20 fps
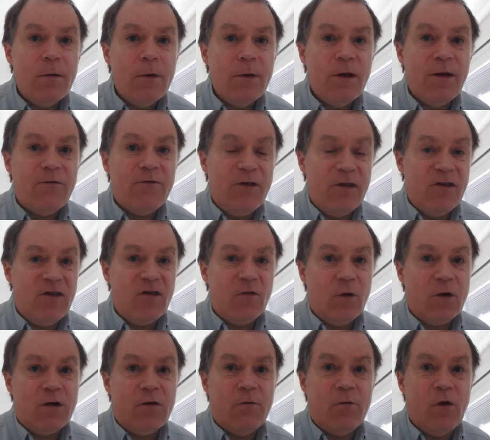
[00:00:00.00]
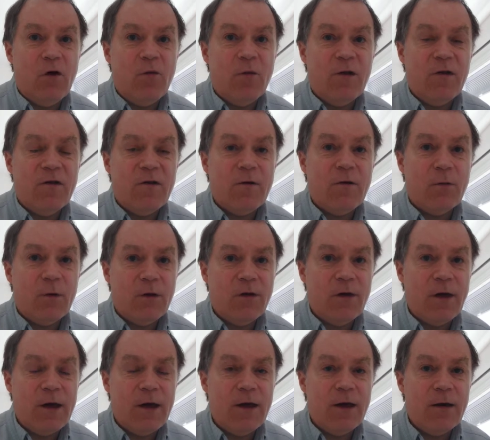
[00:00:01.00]
if this is what the Romans were
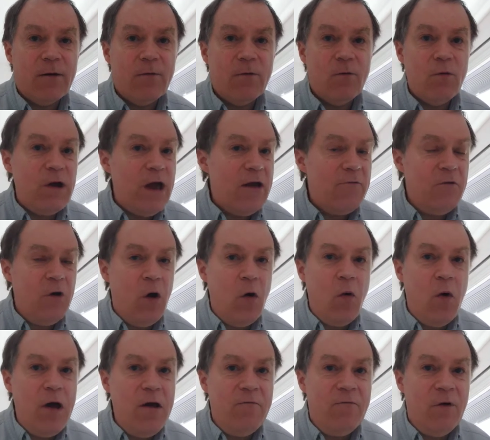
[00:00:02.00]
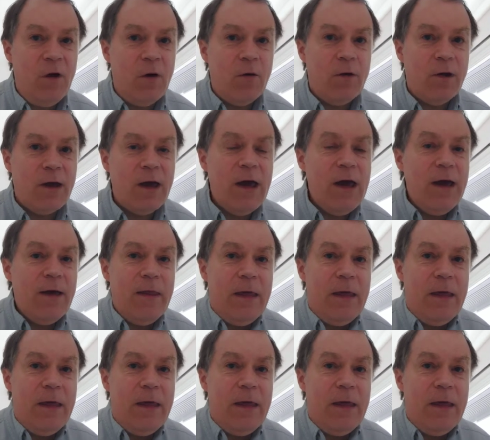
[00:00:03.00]
thinking. We have no way of knowing.